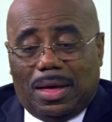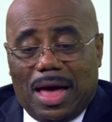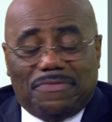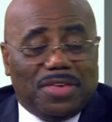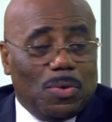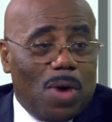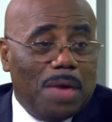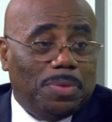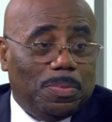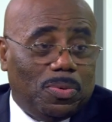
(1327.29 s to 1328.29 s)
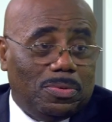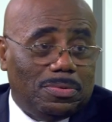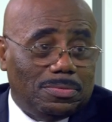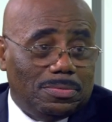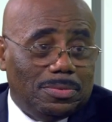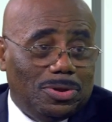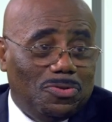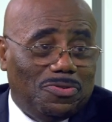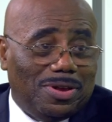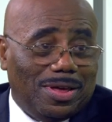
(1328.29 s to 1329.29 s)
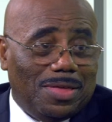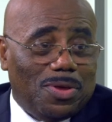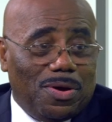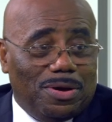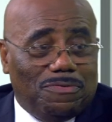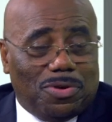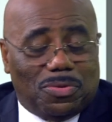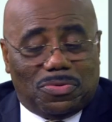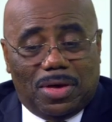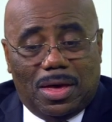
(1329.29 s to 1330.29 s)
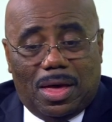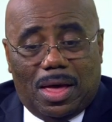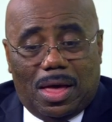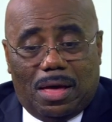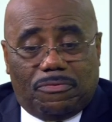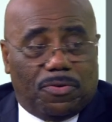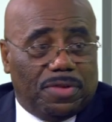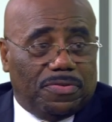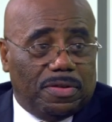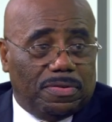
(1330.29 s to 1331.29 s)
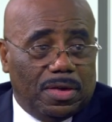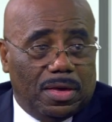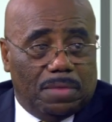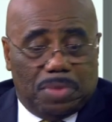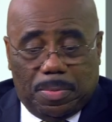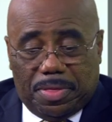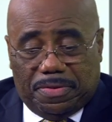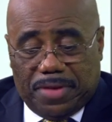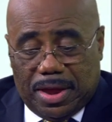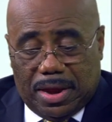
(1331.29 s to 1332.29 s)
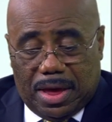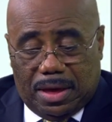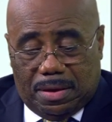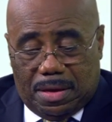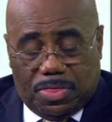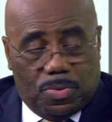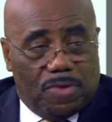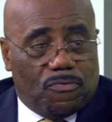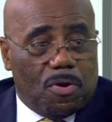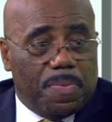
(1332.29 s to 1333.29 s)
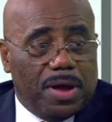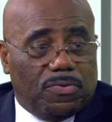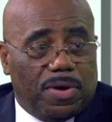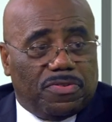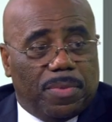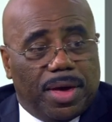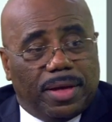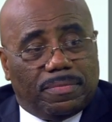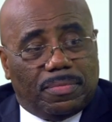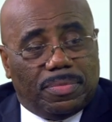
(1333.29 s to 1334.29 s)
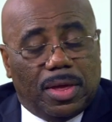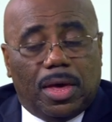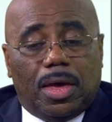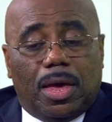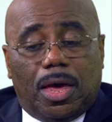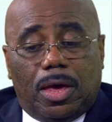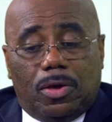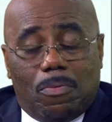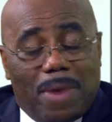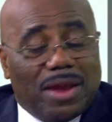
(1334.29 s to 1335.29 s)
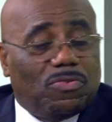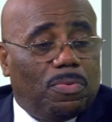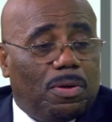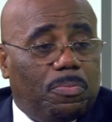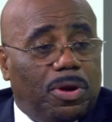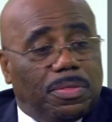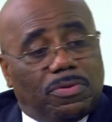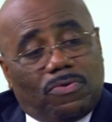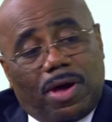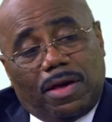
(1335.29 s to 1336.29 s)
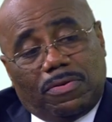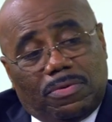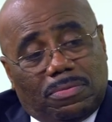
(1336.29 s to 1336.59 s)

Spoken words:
I've seen why people lose it in their interviews. For instance, people that send a 3 or 4 page resume, you might as well put it in the trash.